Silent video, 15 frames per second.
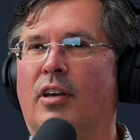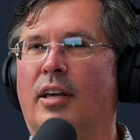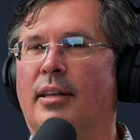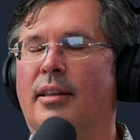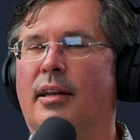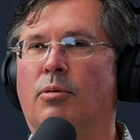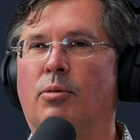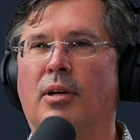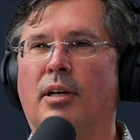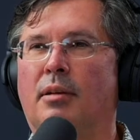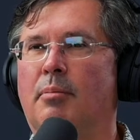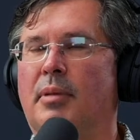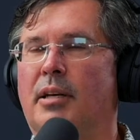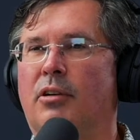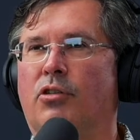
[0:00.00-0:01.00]
and then we
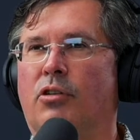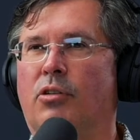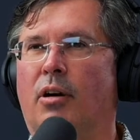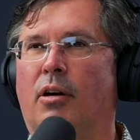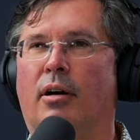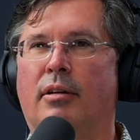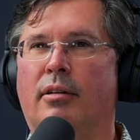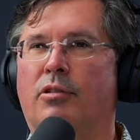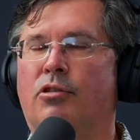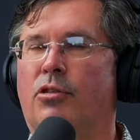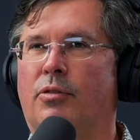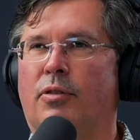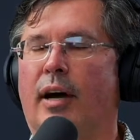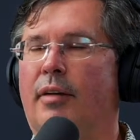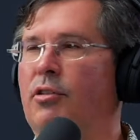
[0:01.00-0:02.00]
administer all the
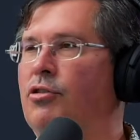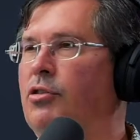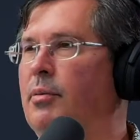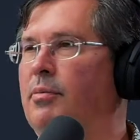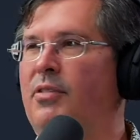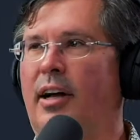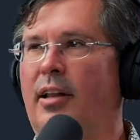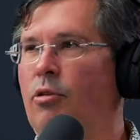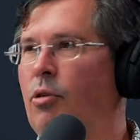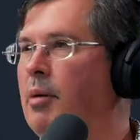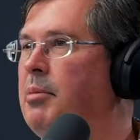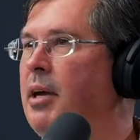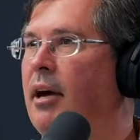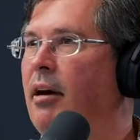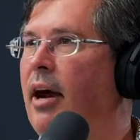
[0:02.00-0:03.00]
survivorship
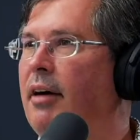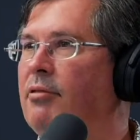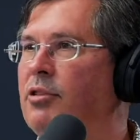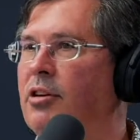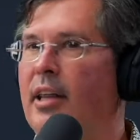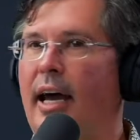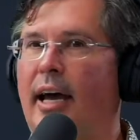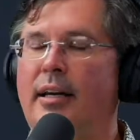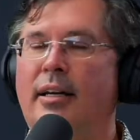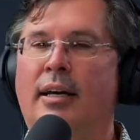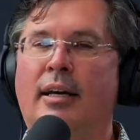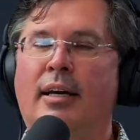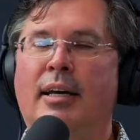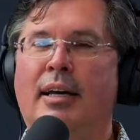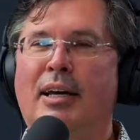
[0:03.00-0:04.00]
follow-up care after that.
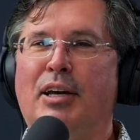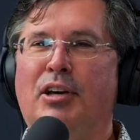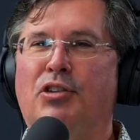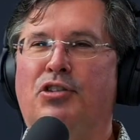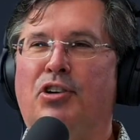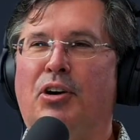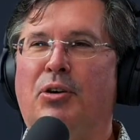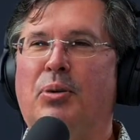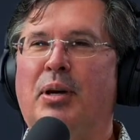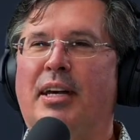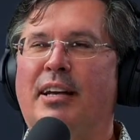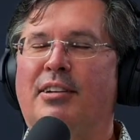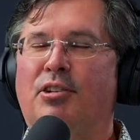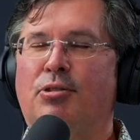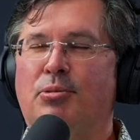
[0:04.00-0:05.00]
So we
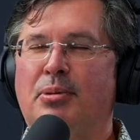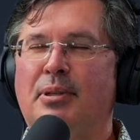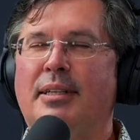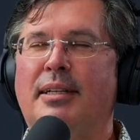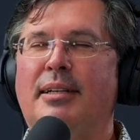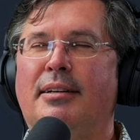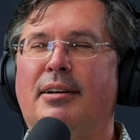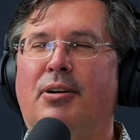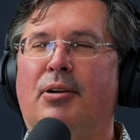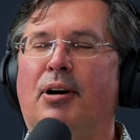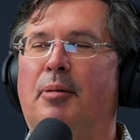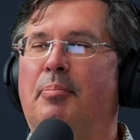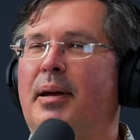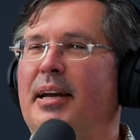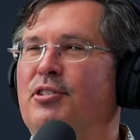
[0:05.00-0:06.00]
get to really know
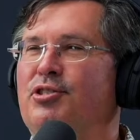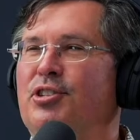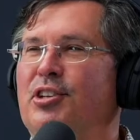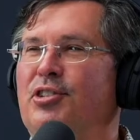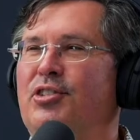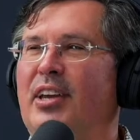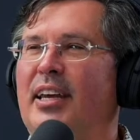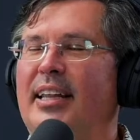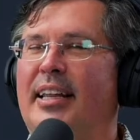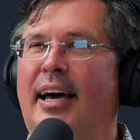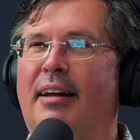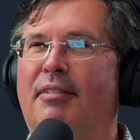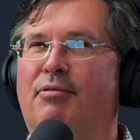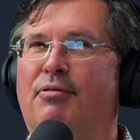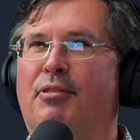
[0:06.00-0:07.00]
our patients, and
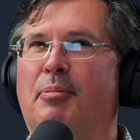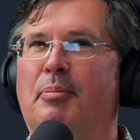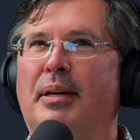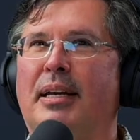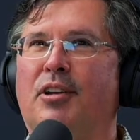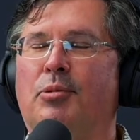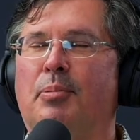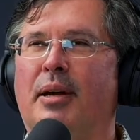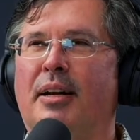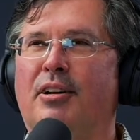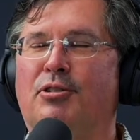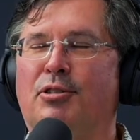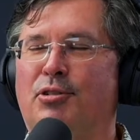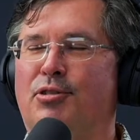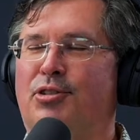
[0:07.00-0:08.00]
that for me has been a
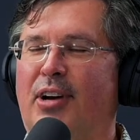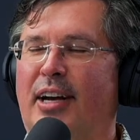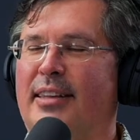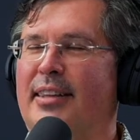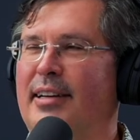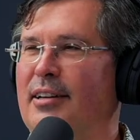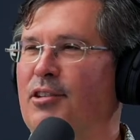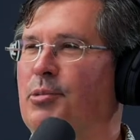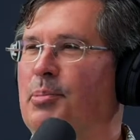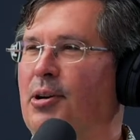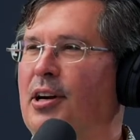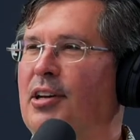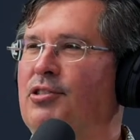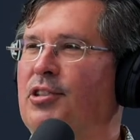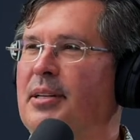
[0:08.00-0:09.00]
true strength and
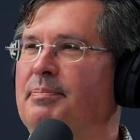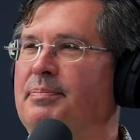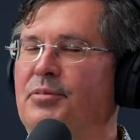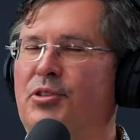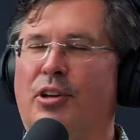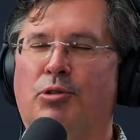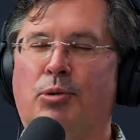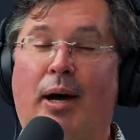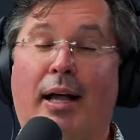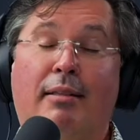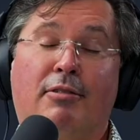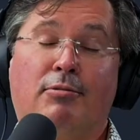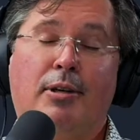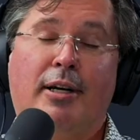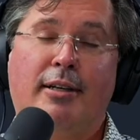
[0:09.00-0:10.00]
inspiration. So that's why I
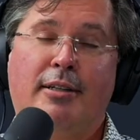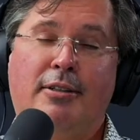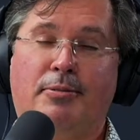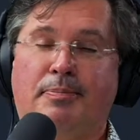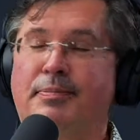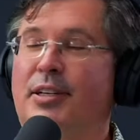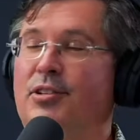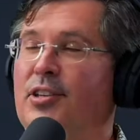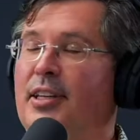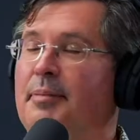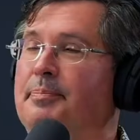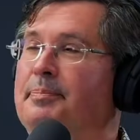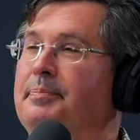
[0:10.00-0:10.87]
love what I do, because of them.